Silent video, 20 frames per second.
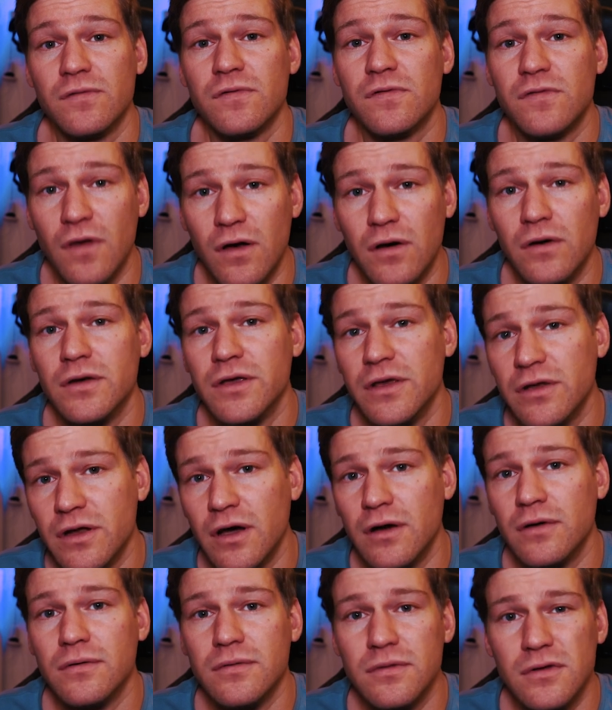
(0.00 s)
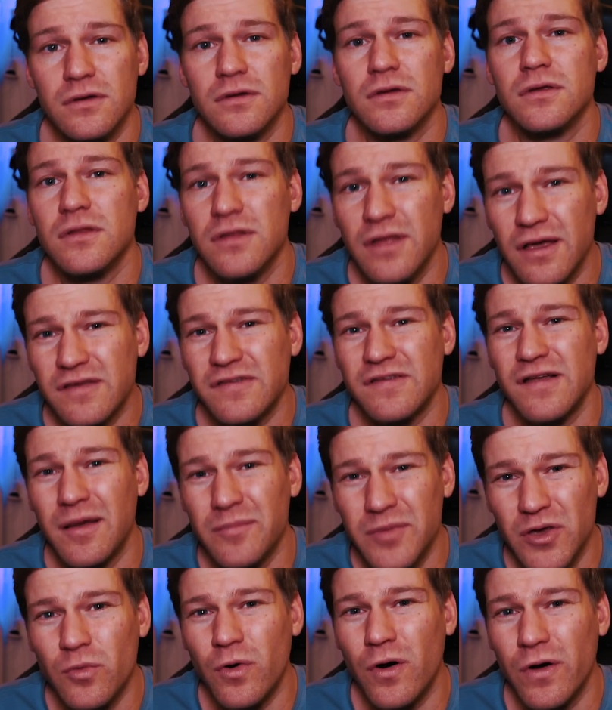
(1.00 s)
So, you know, next time
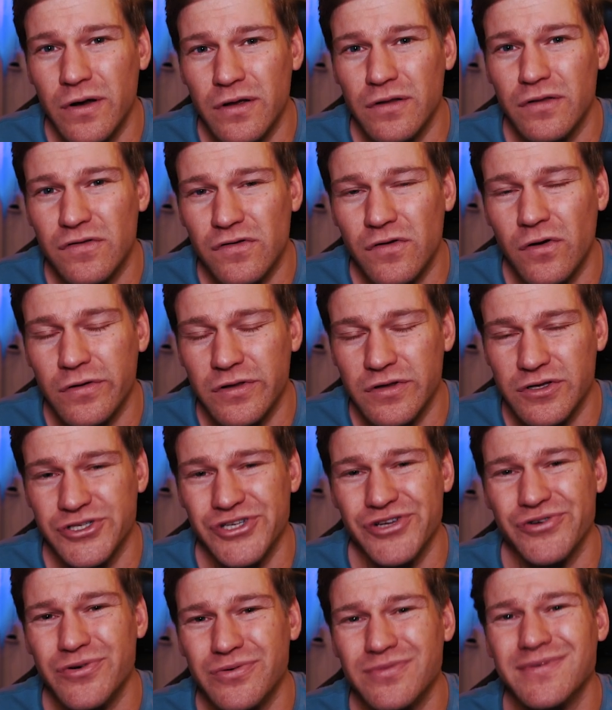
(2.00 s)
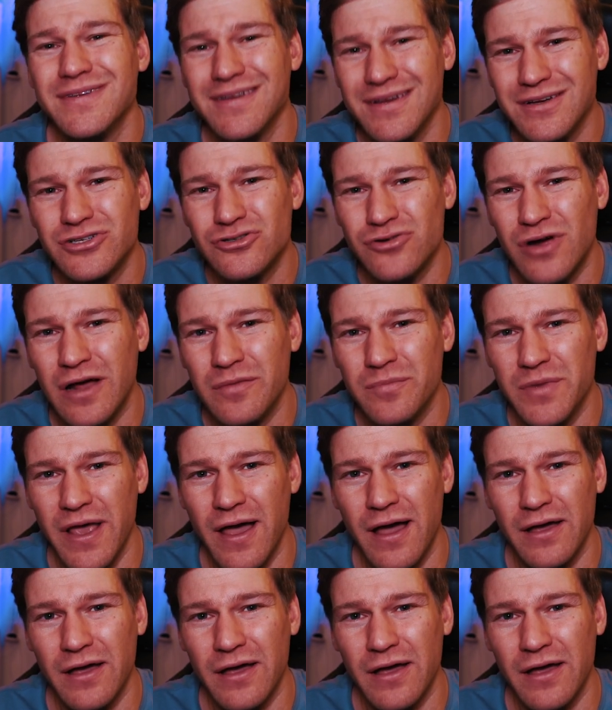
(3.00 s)
you want to insult a Jew, try and be